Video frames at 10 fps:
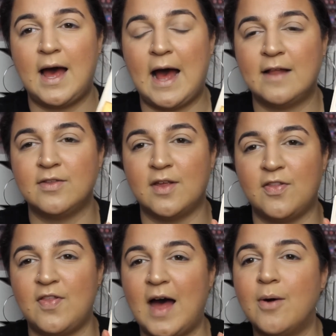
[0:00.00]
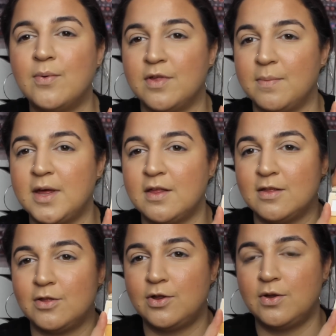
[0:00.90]
and that was
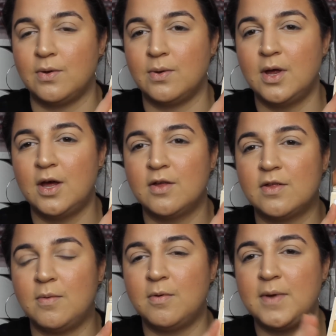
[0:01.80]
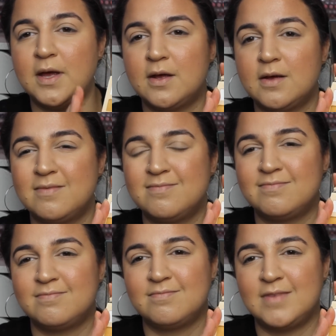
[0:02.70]
amazing too. So I'm a bit,
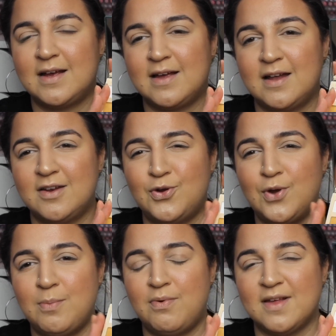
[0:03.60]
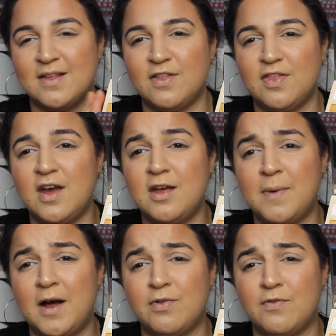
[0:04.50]
again, not impressed. That's £30
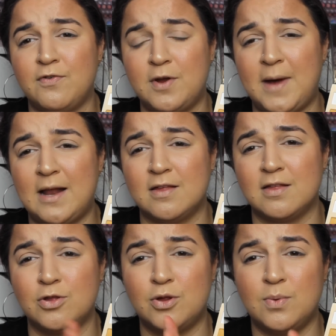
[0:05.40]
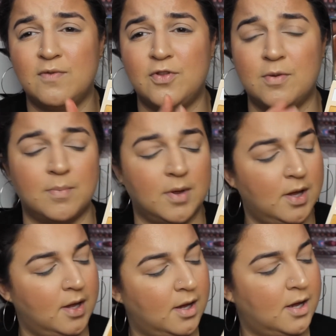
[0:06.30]
for three palettes, and two of them,
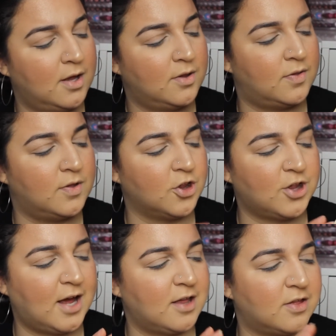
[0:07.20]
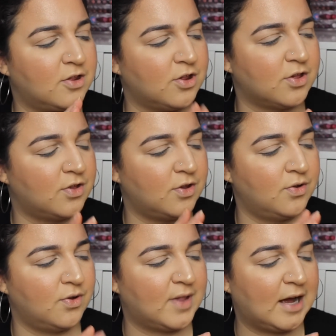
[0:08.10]
the shades are just
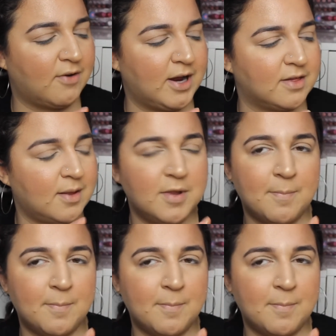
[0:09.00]
not that great. Some of the